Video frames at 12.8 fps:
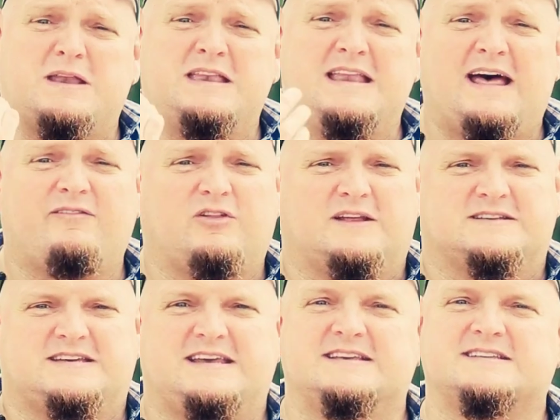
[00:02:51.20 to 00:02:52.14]

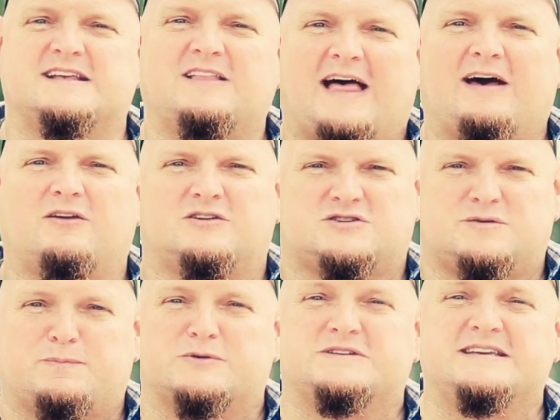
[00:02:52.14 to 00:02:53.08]
benevolence He has allowed us
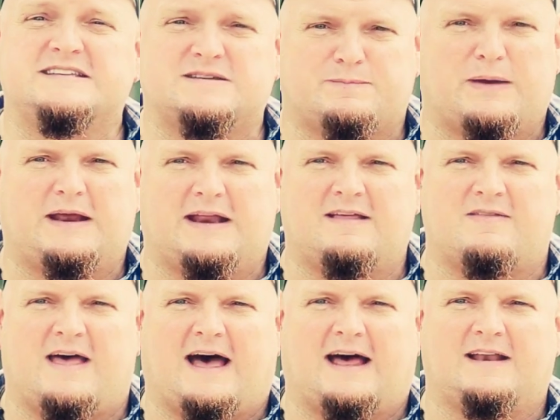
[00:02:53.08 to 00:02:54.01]
to participate
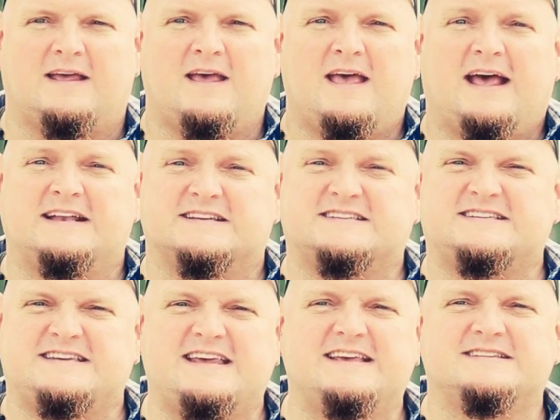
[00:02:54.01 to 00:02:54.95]
in that and to
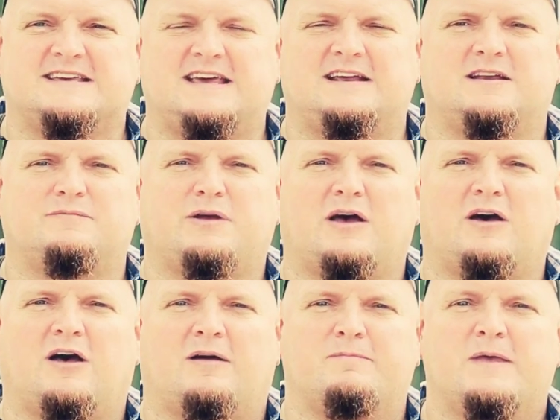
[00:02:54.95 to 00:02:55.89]
see His kingdom
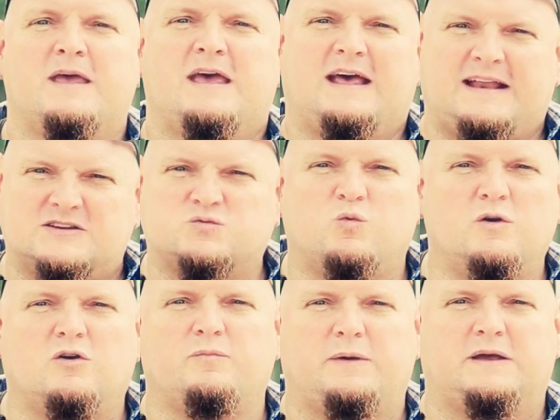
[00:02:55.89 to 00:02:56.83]
come and His
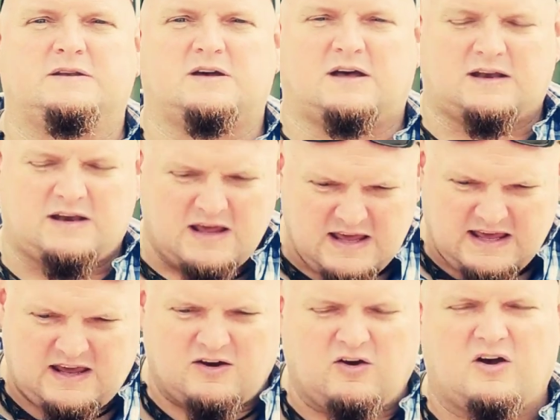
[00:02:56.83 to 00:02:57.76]
will being done
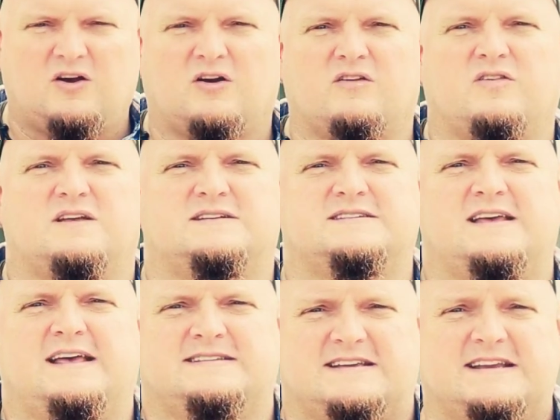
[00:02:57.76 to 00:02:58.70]
here on earth
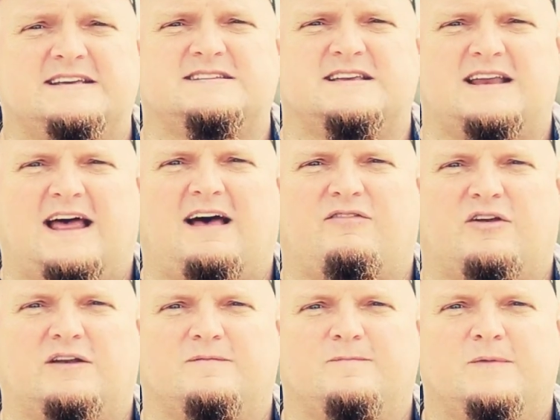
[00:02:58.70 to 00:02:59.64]
as it is in
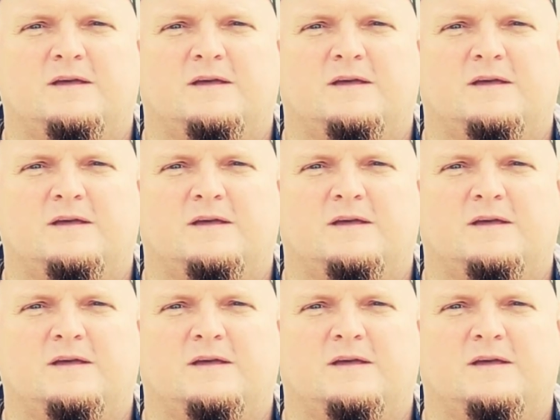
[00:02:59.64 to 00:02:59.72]
heaven.